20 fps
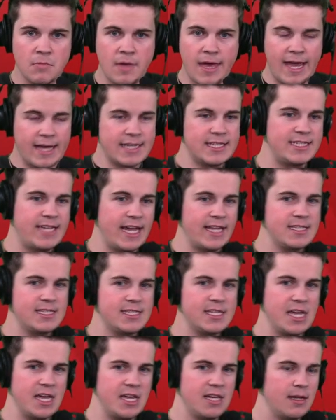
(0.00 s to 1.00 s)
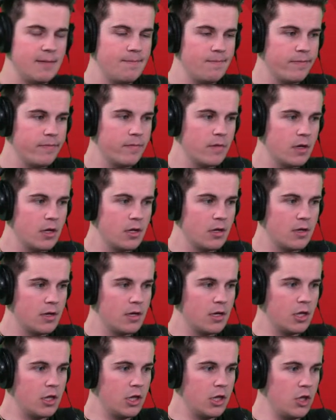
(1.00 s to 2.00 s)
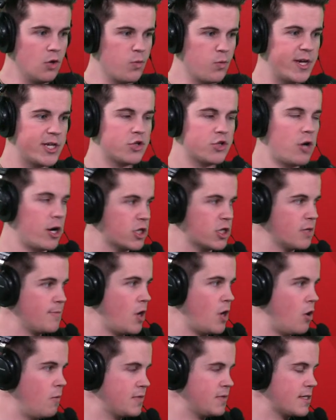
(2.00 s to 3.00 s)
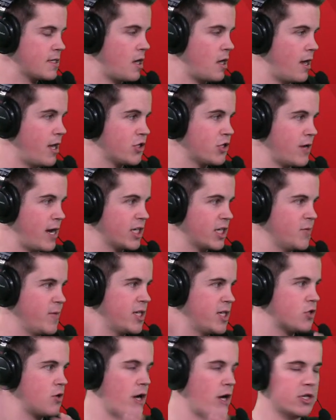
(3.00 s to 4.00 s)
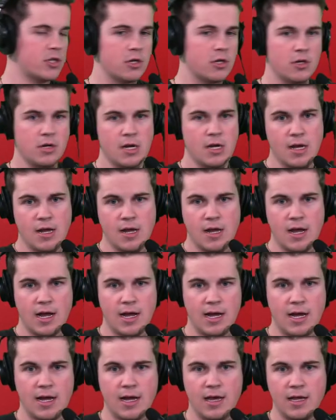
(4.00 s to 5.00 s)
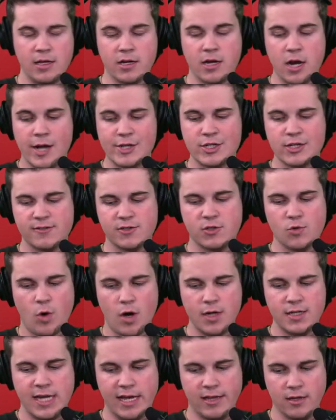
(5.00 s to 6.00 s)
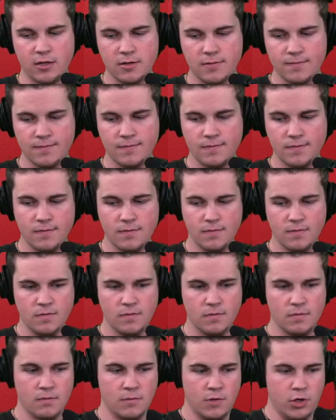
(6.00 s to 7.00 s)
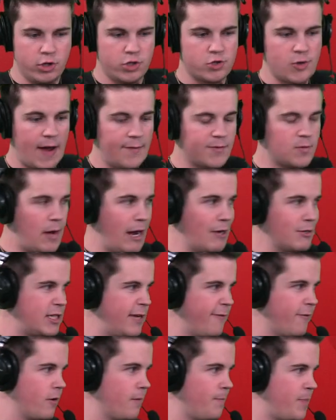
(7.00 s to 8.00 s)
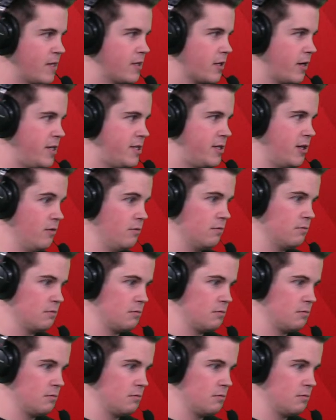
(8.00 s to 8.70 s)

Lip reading: Extend Sneed. You restructure Mahomes' contract. You restructure the contract with Juwan Taylor. You draft a wide receiver, pick 32.